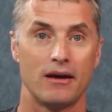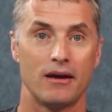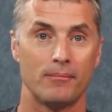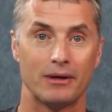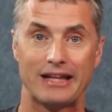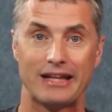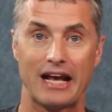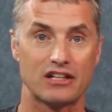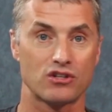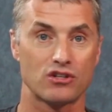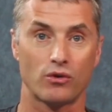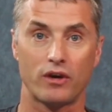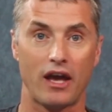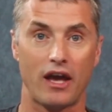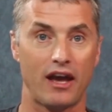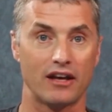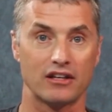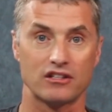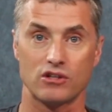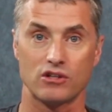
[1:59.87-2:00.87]
But that's
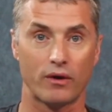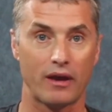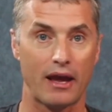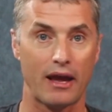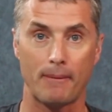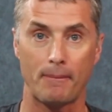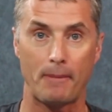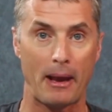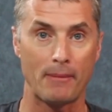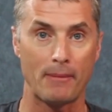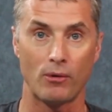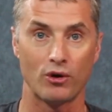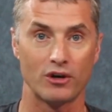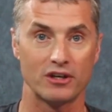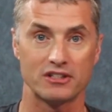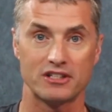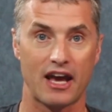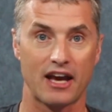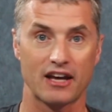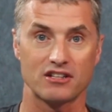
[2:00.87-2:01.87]
okay. It's okay to pay more
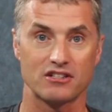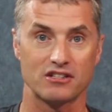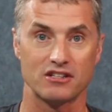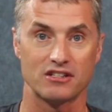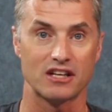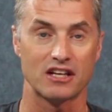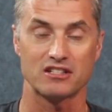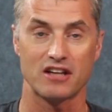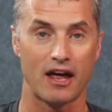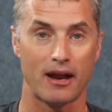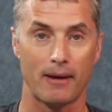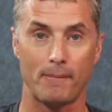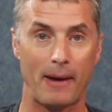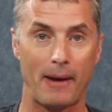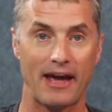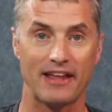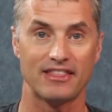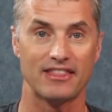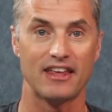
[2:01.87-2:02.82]
in taxes. That's not a bad